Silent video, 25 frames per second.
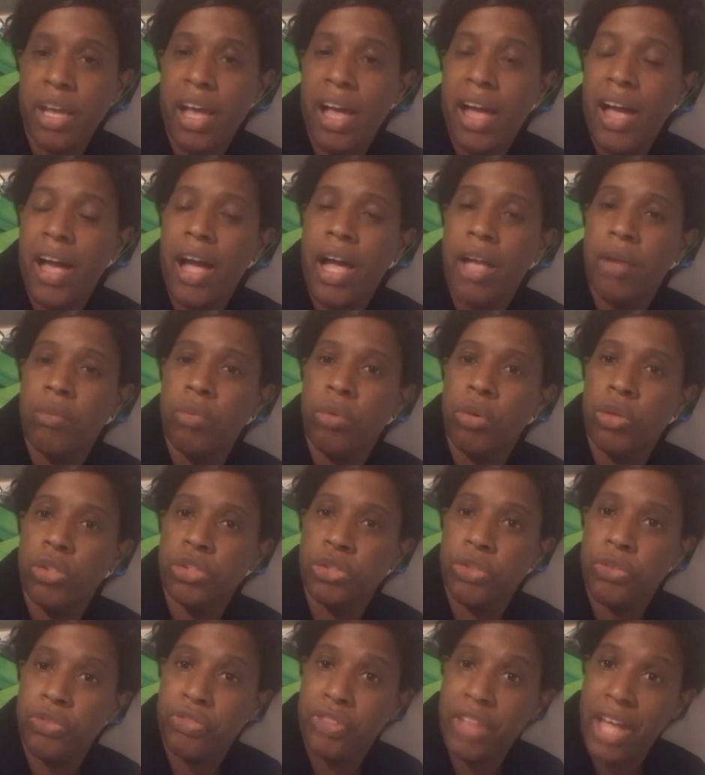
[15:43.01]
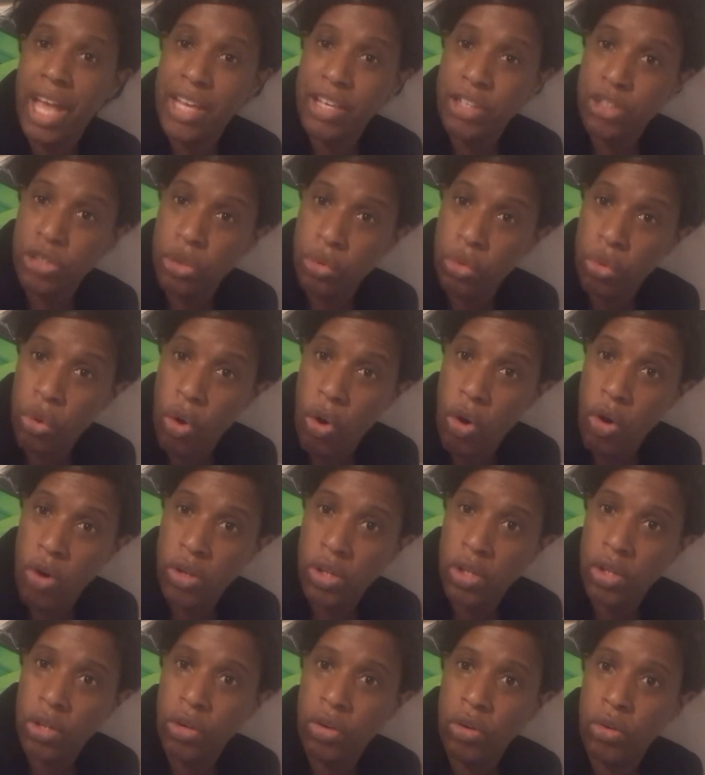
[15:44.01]
I want to thank you all
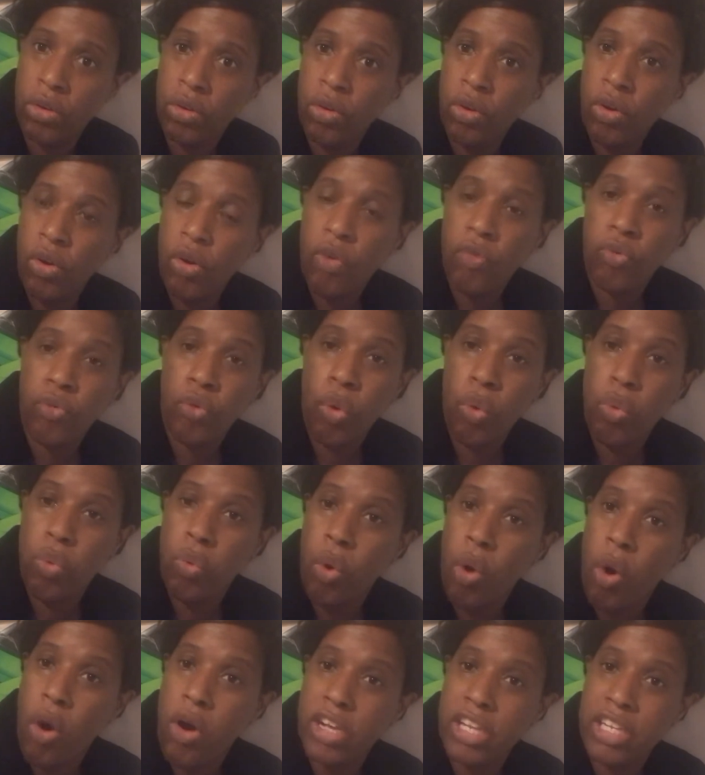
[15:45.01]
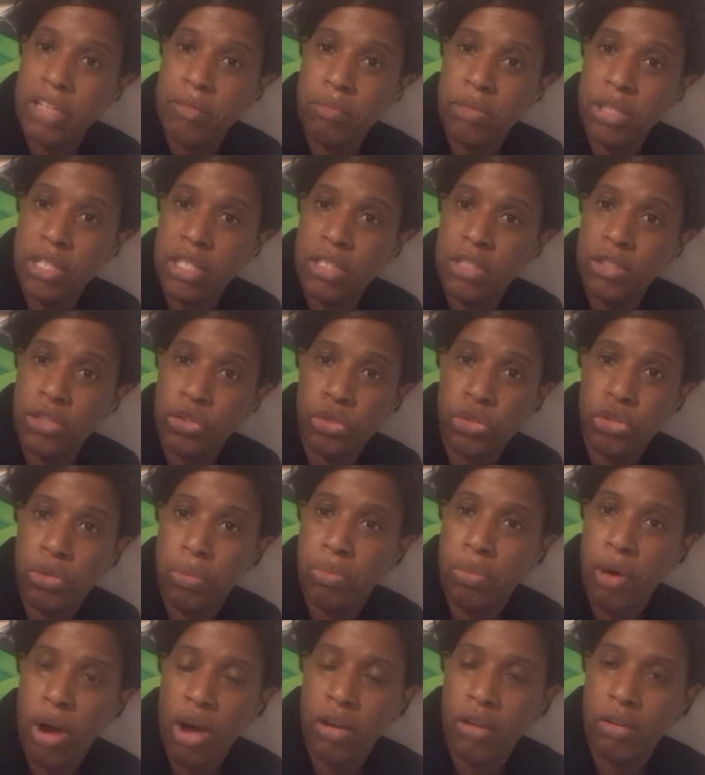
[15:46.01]
for walking me through the
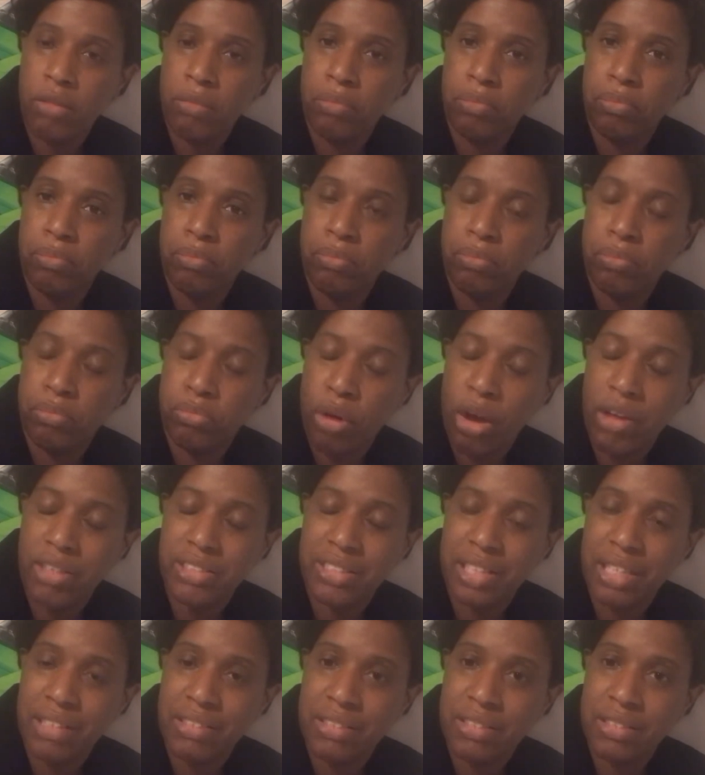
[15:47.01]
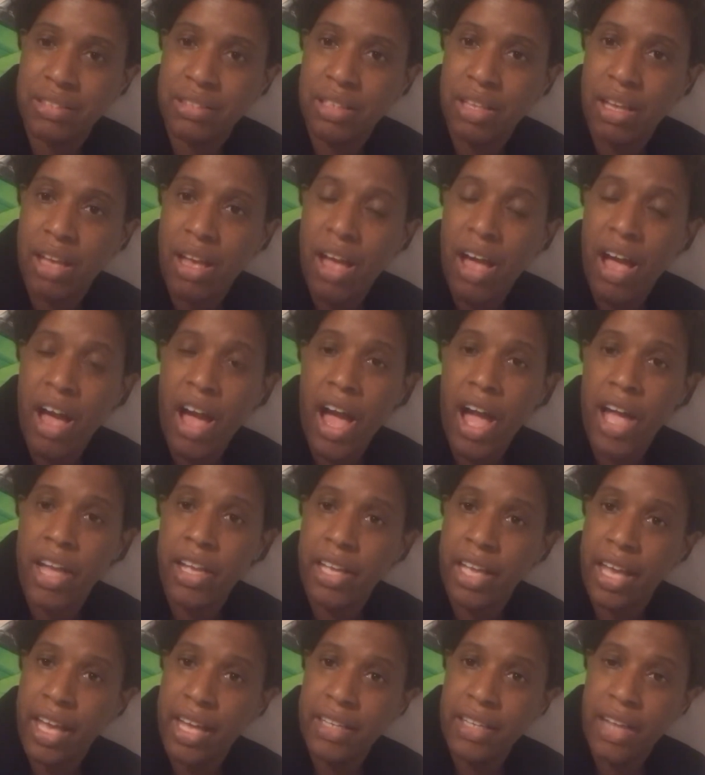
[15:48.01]
process.
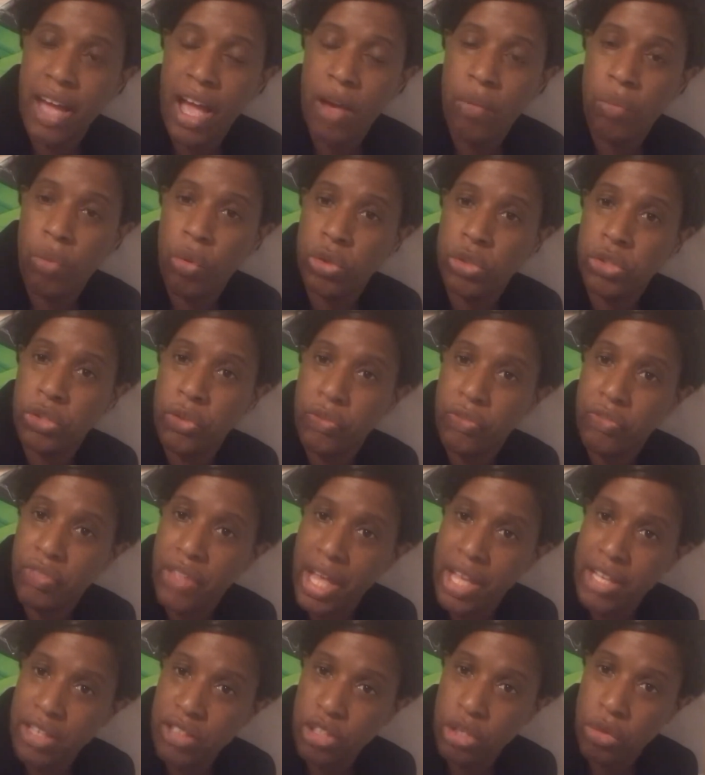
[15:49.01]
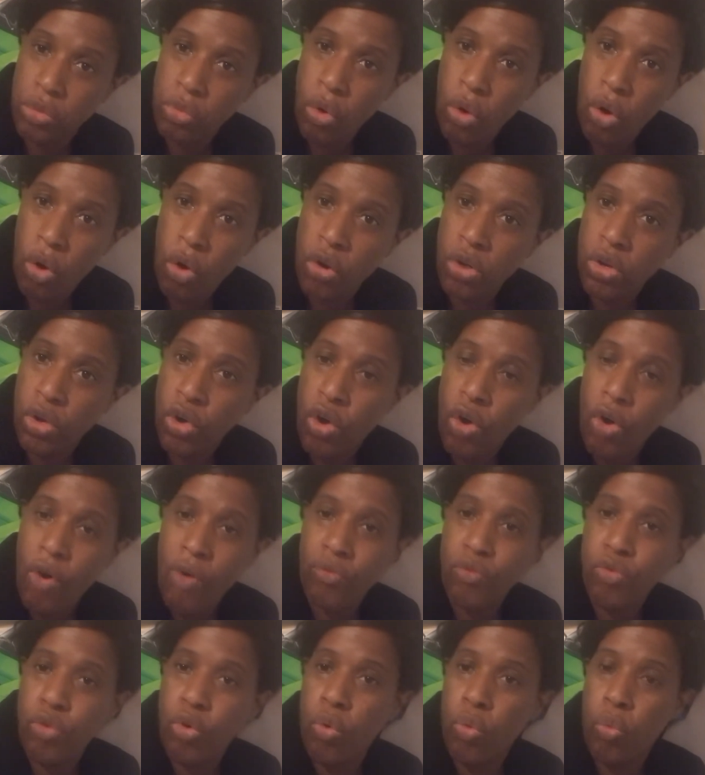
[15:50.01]
Again, I want to thank you all
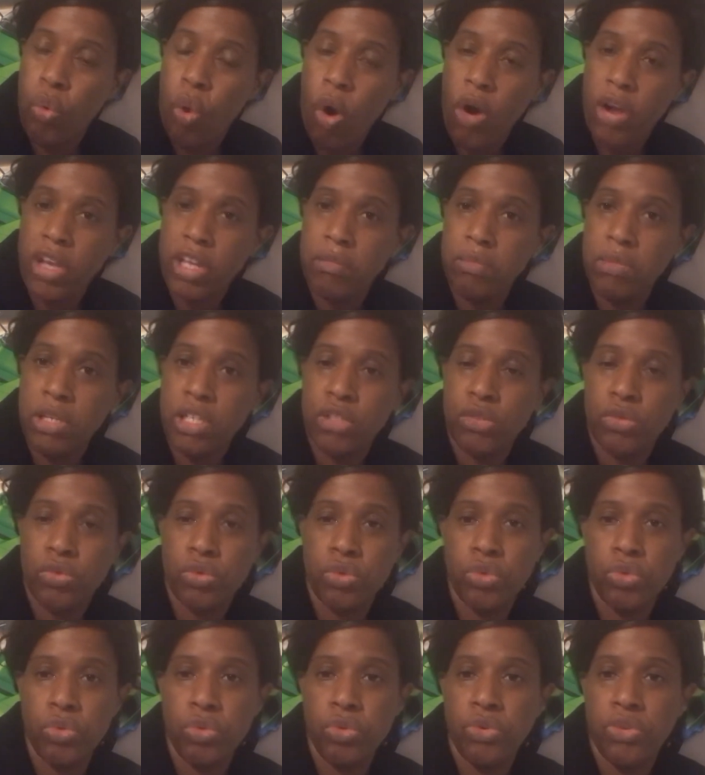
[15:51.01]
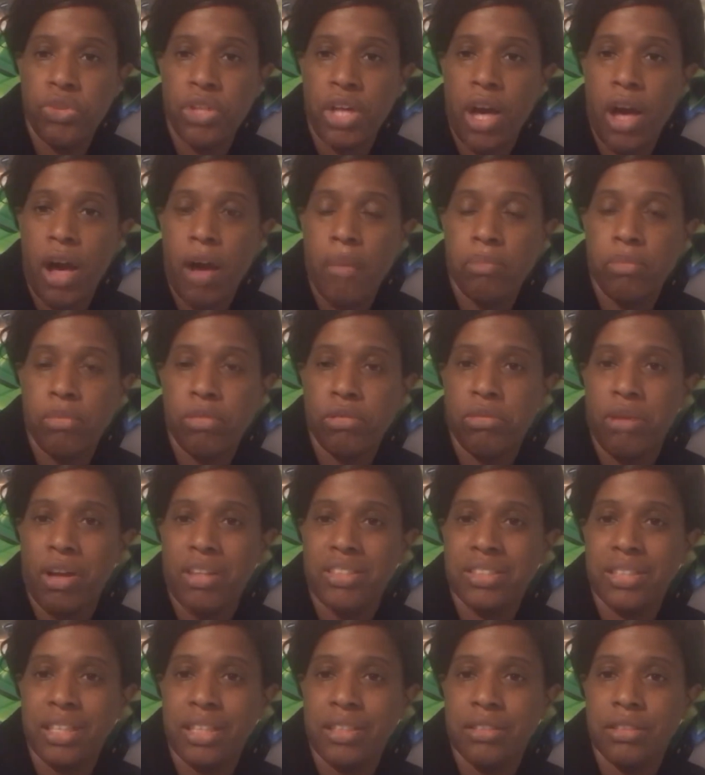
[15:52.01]
for walking me through the
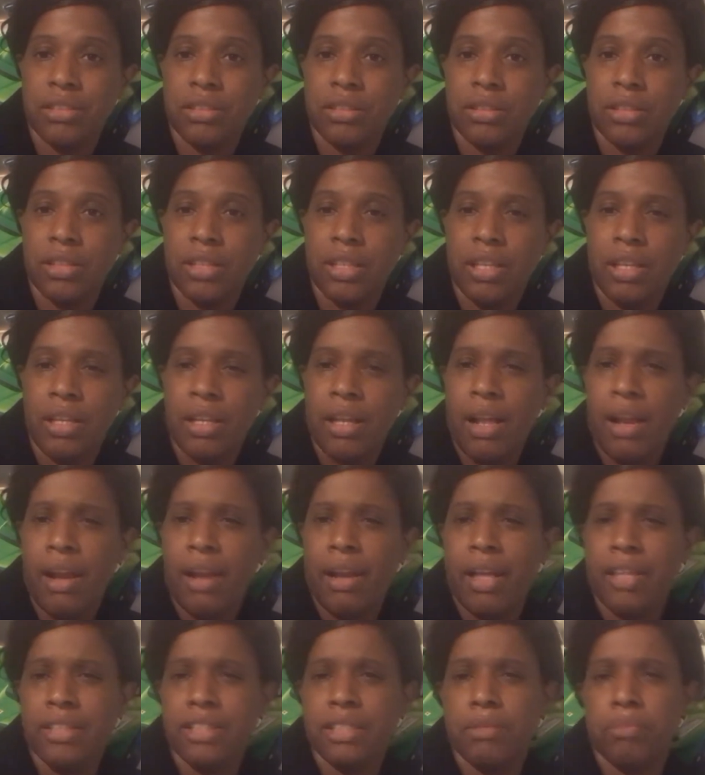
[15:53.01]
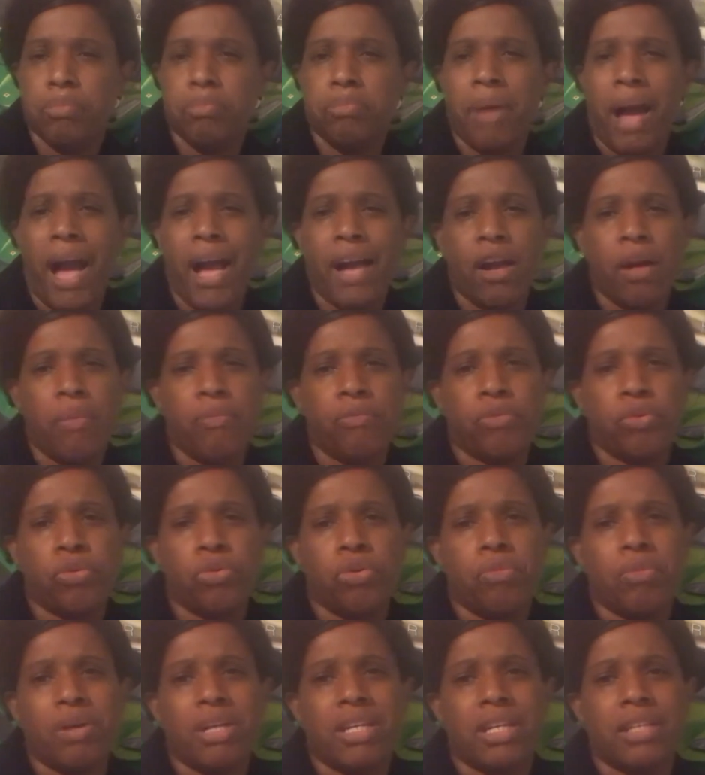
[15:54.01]
process. Let's back up for a
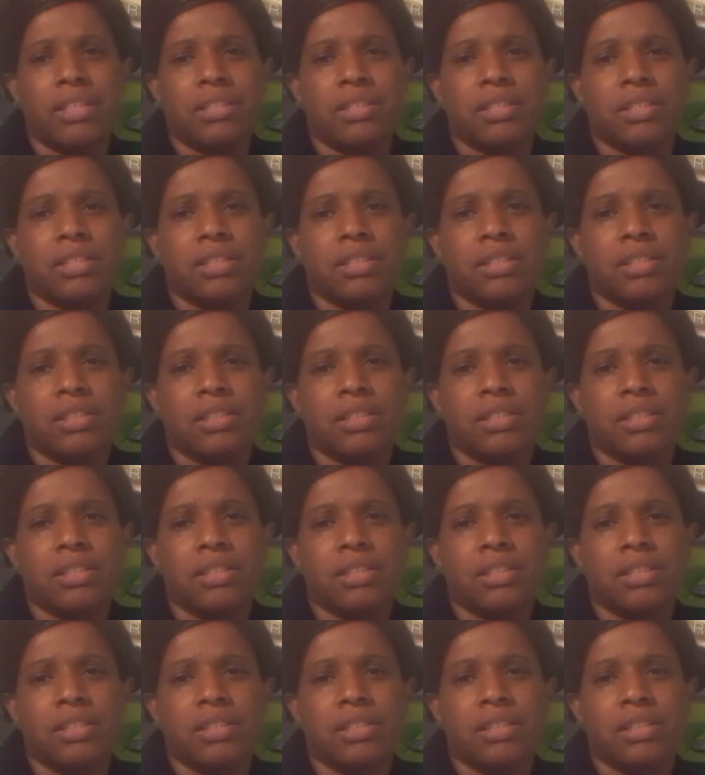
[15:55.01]
minute.